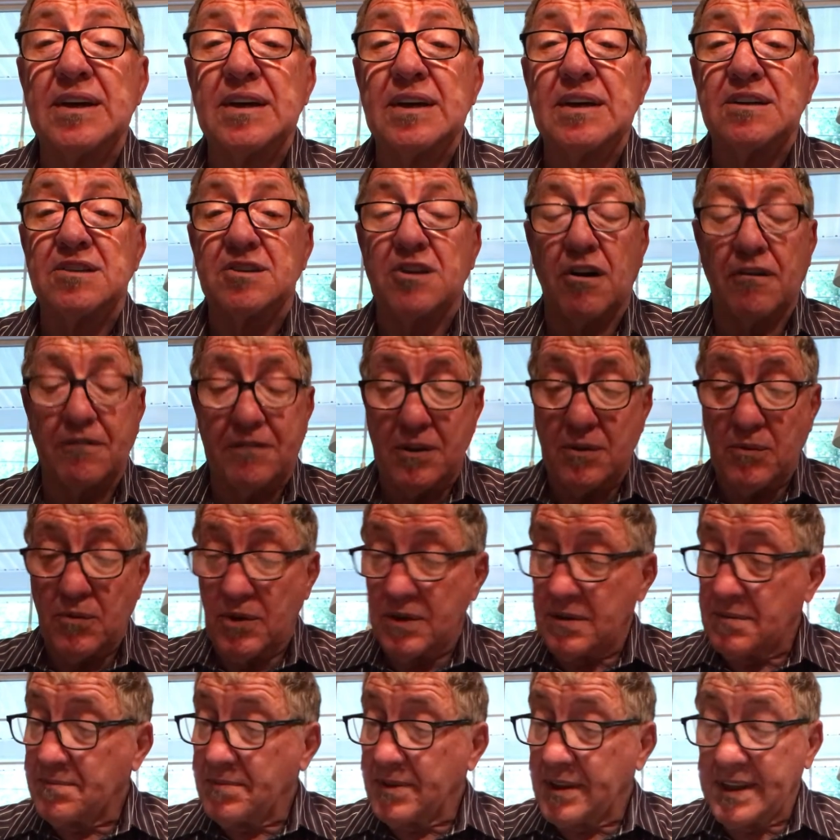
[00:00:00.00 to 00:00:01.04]
So if you
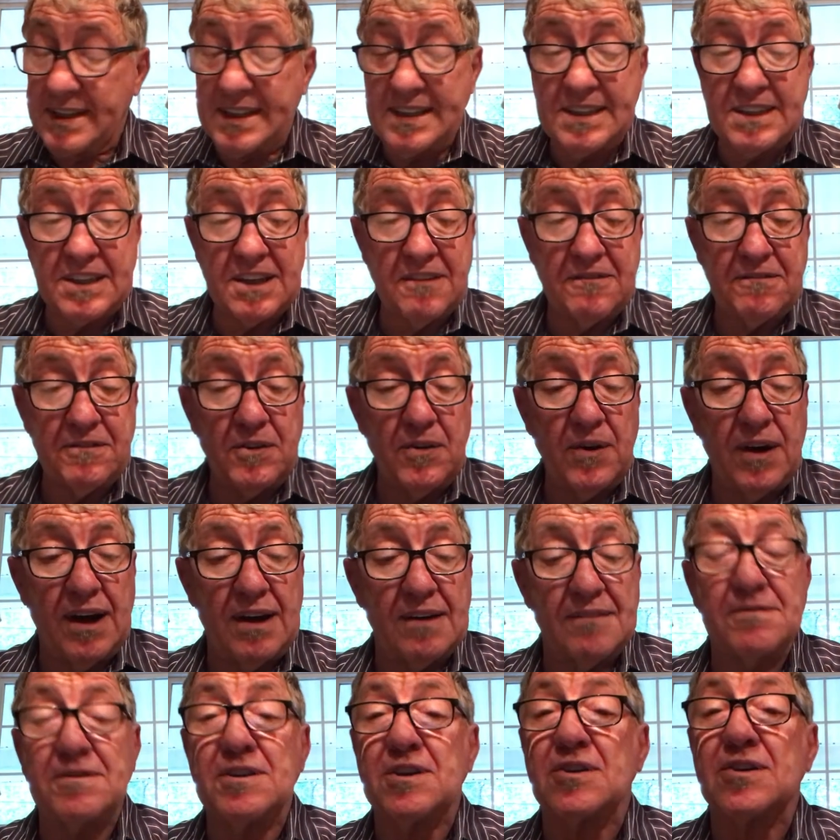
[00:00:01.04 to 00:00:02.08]
would please, if you
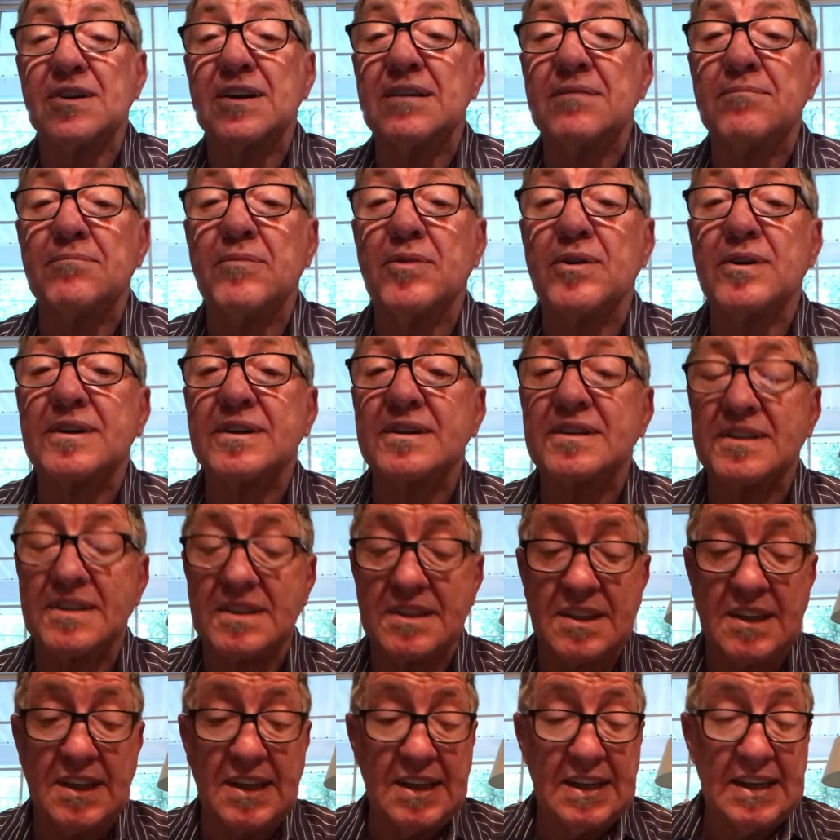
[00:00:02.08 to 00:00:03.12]
have your hymn
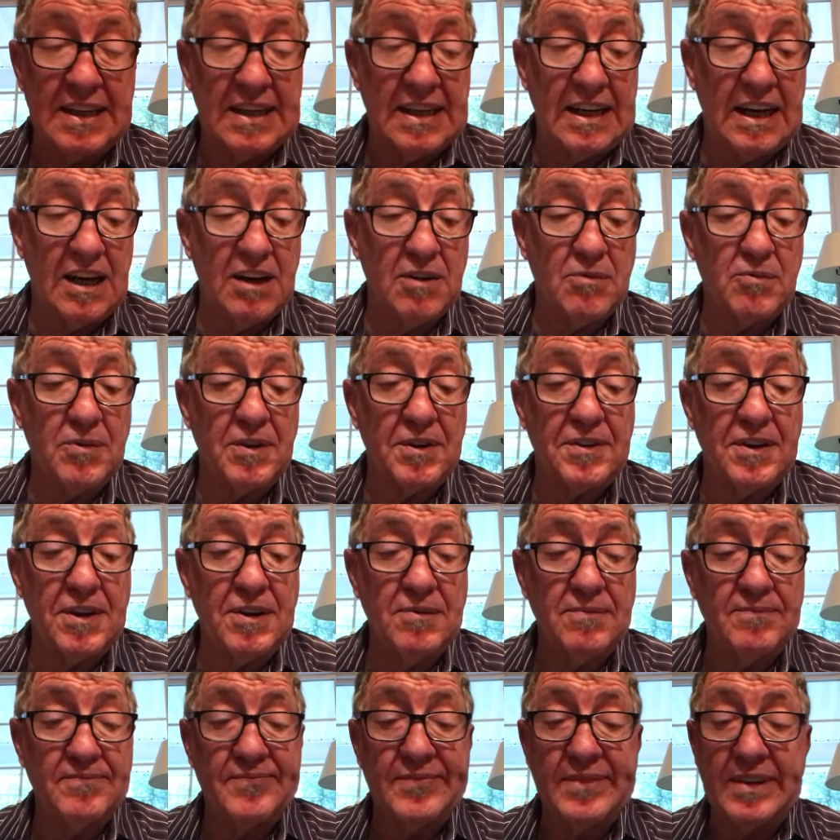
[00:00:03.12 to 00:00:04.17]
books with
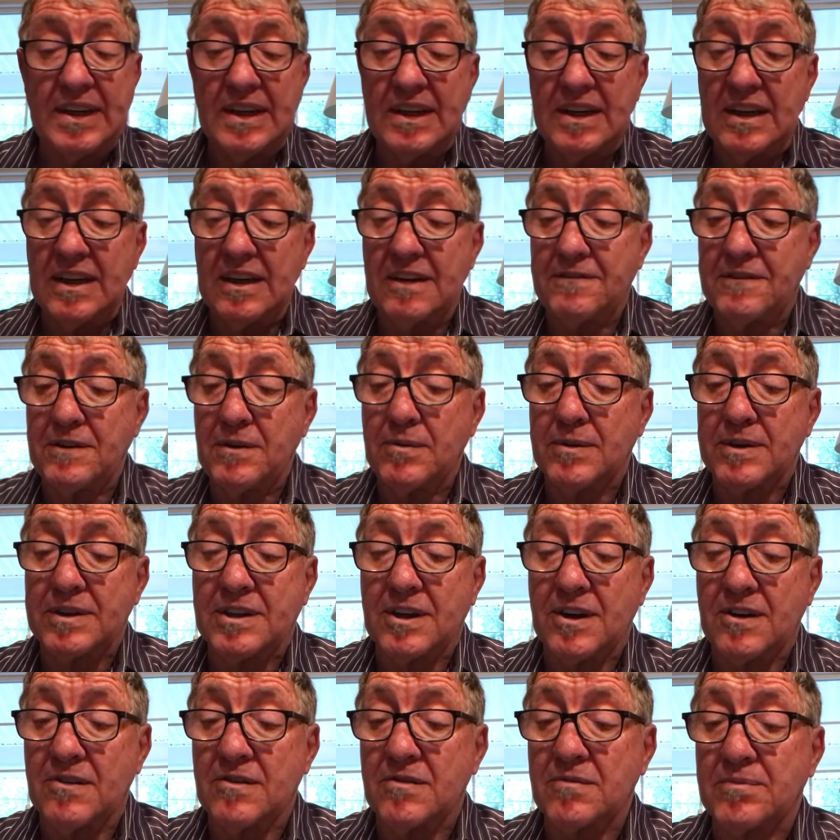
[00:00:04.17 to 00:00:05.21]
you, if you would
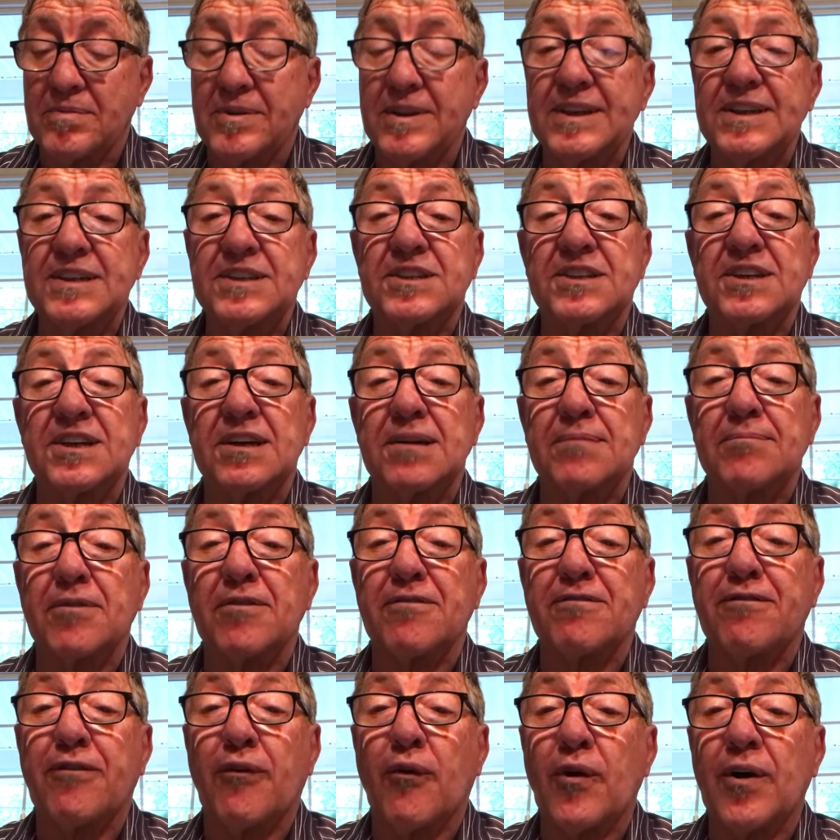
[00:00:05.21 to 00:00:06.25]
turn, please, to number
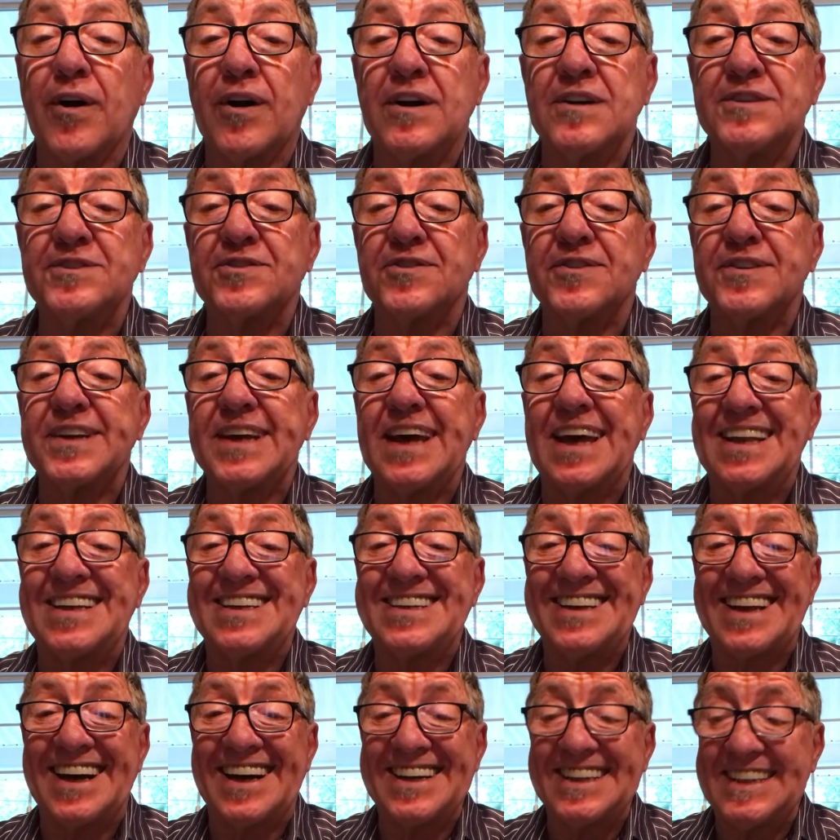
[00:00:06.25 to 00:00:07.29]

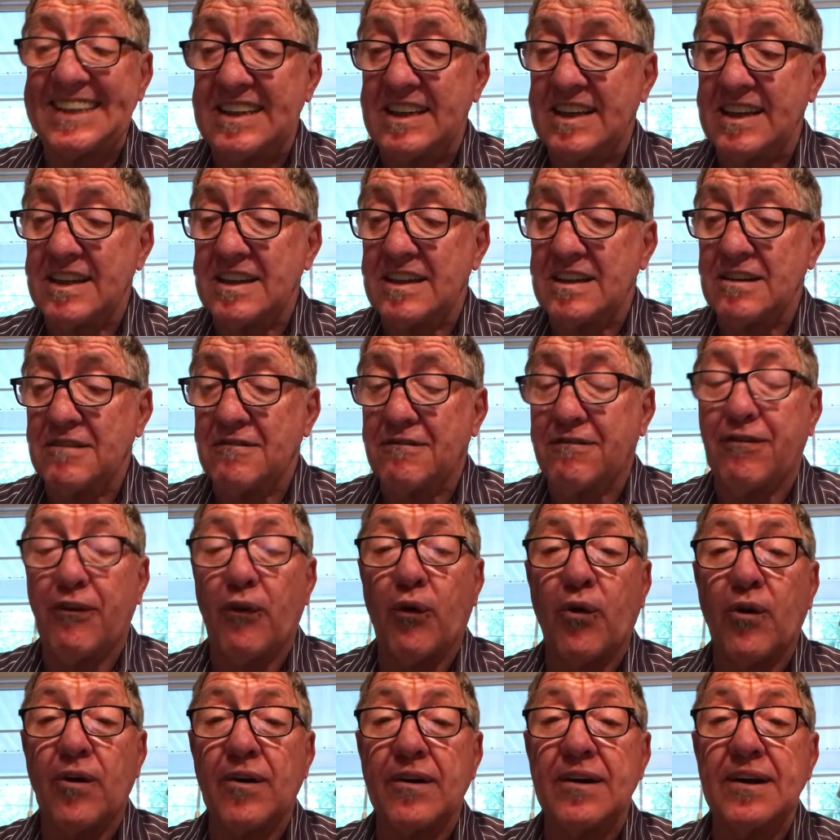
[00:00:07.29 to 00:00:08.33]
490,
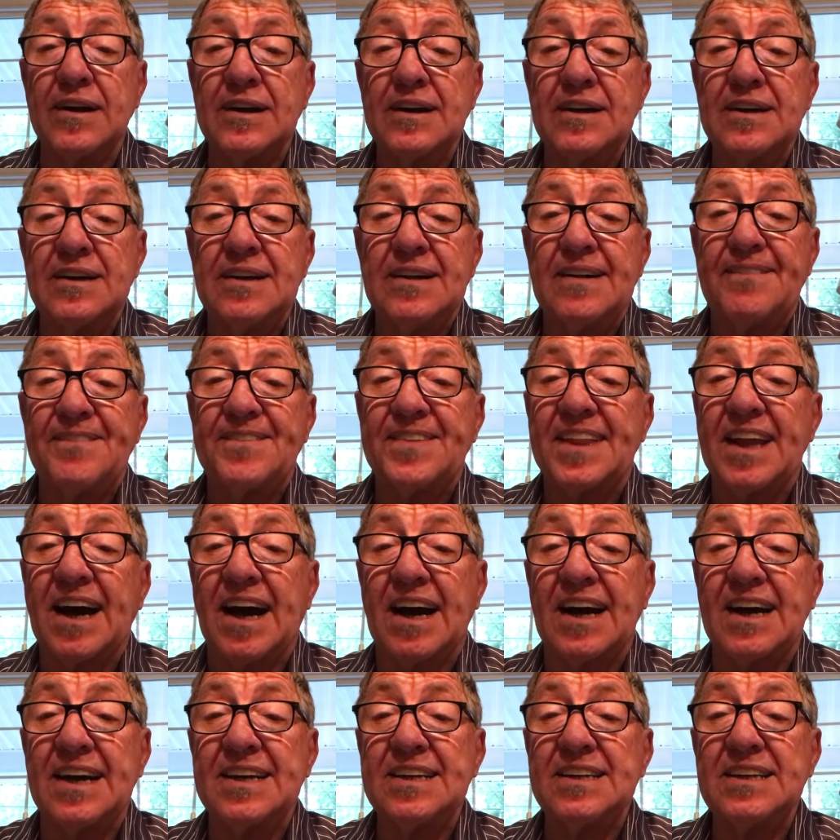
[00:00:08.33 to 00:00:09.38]

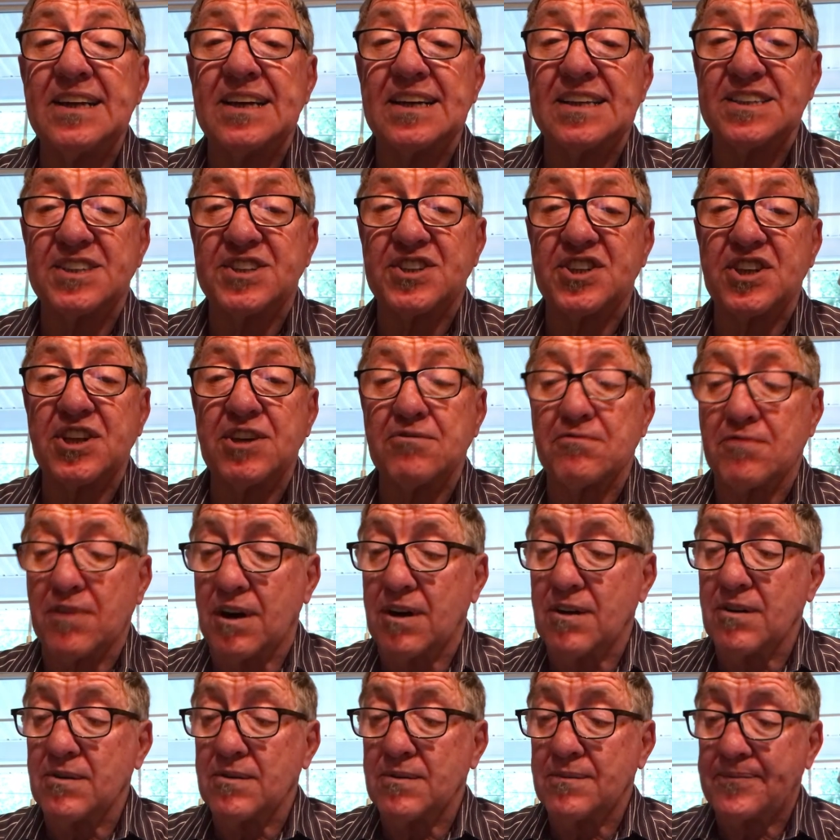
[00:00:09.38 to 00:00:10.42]

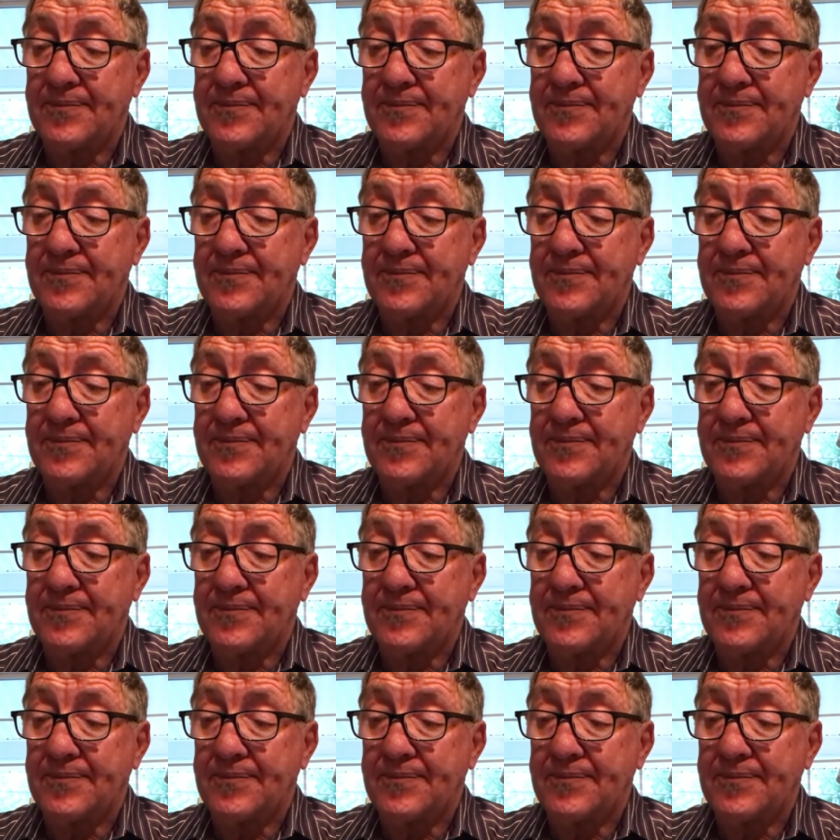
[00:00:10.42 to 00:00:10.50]
490.